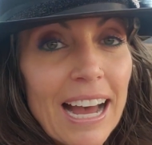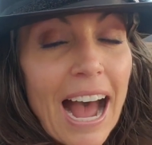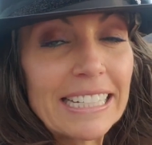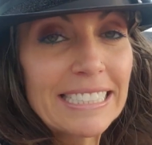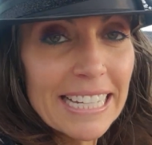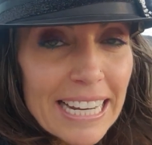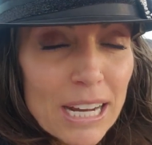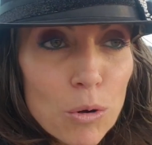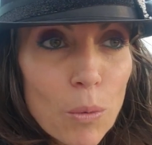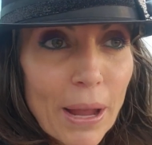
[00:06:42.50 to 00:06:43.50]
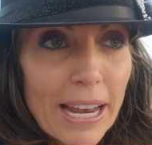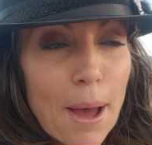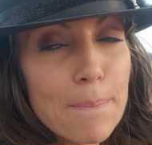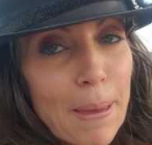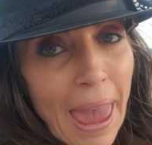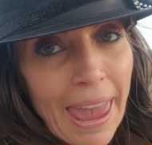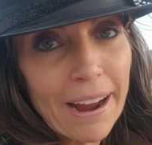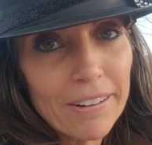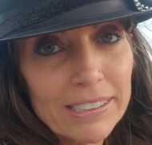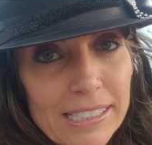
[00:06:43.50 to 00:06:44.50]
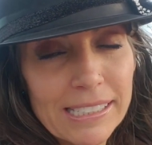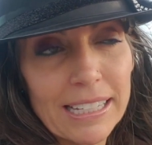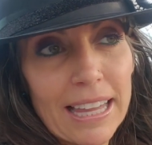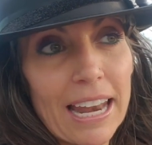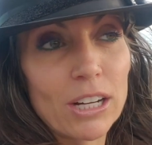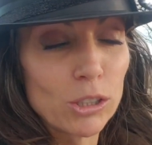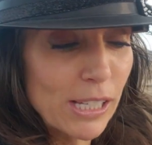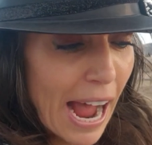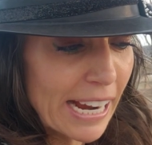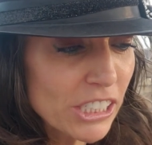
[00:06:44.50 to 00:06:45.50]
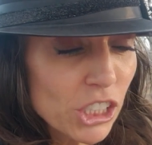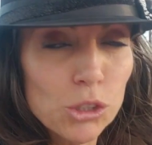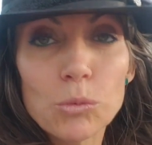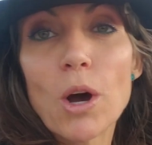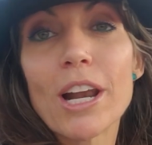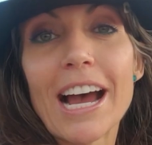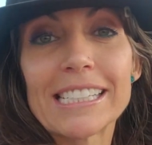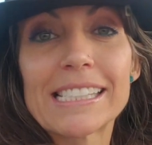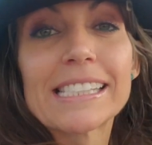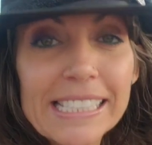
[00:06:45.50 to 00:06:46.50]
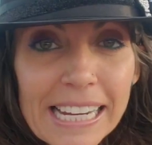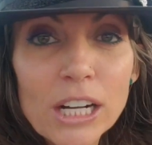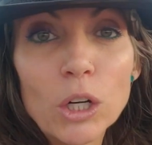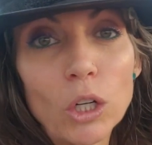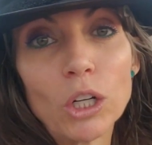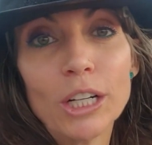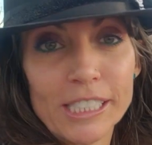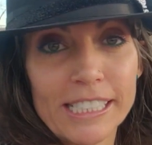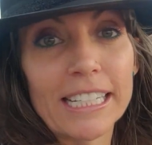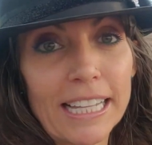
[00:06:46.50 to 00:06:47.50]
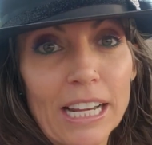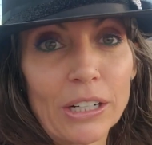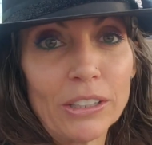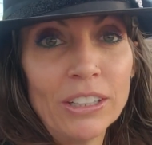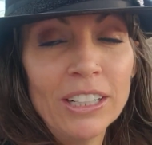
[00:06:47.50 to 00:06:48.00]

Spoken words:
I didn't win a pair of stilettos. I just won a single stiletto.